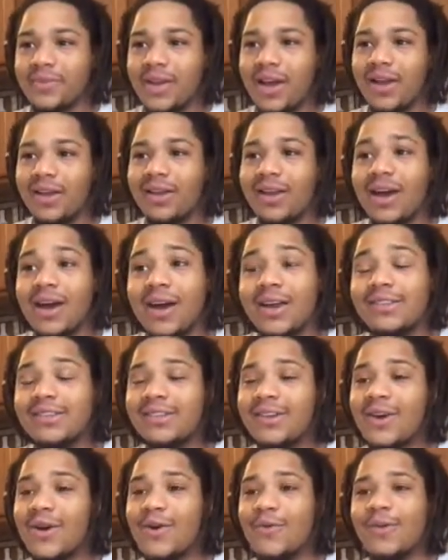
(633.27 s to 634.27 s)

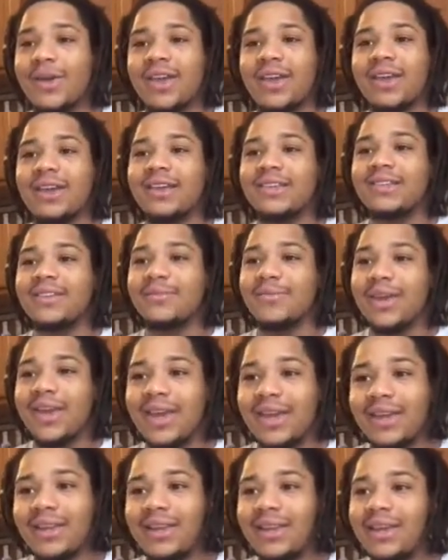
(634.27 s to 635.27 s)
Alonso. We can get some
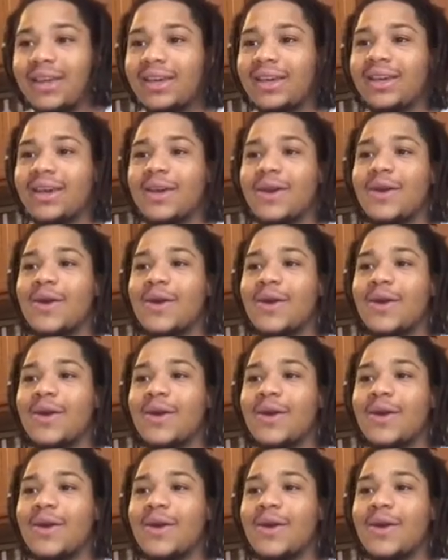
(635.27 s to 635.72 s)
Healy.